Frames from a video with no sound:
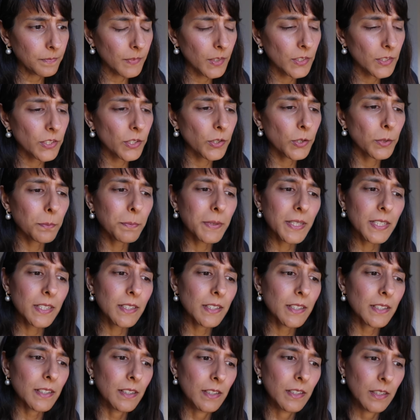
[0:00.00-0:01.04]
So it could
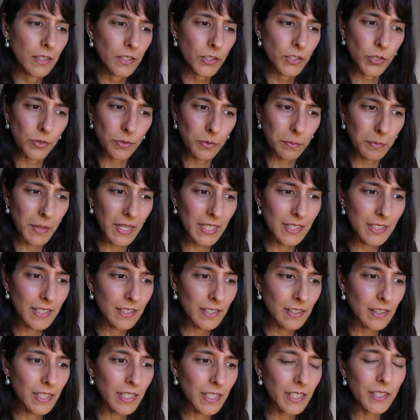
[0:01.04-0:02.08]
be your
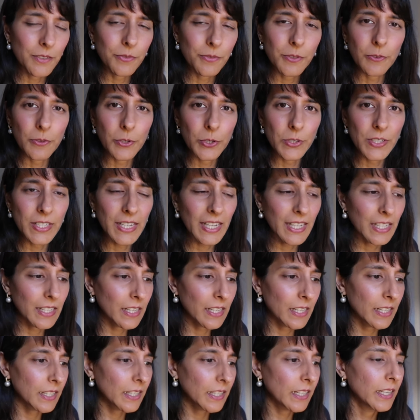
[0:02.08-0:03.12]
romantic life, if you're
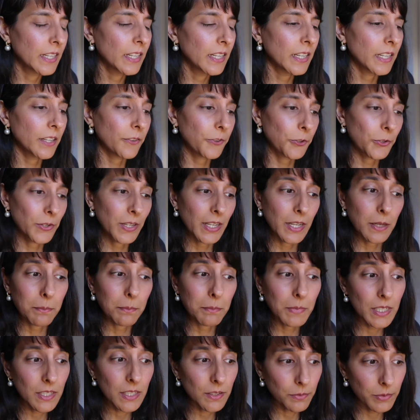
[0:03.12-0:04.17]
dating, if you're in a
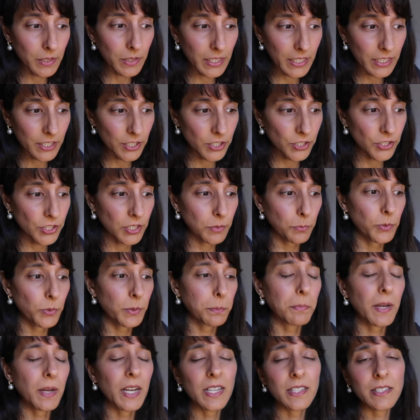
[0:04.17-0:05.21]
committed relationship
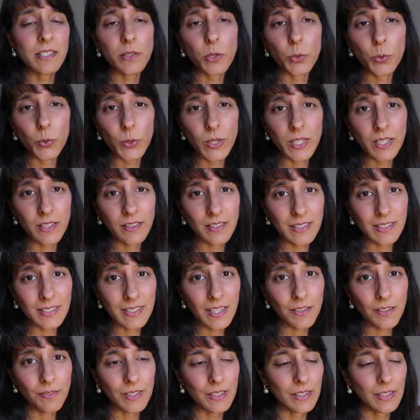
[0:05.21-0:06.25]
with Mars lording the
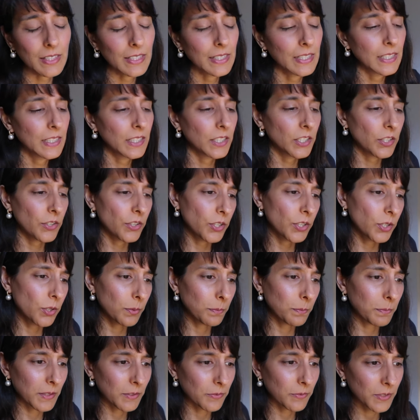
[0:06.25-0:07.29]
seventh, you know, you
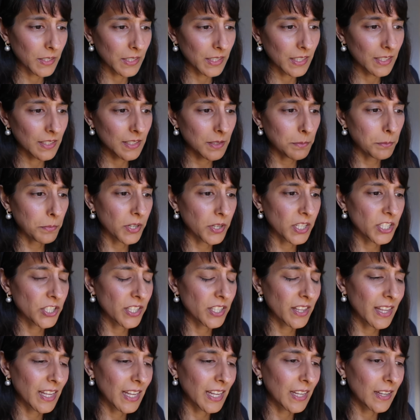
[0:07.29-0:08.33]
could be feeling some
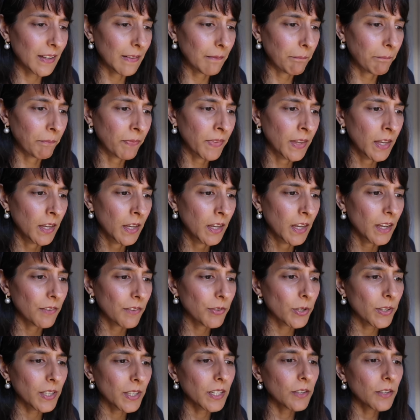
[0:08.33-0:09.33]
pressure there. I've got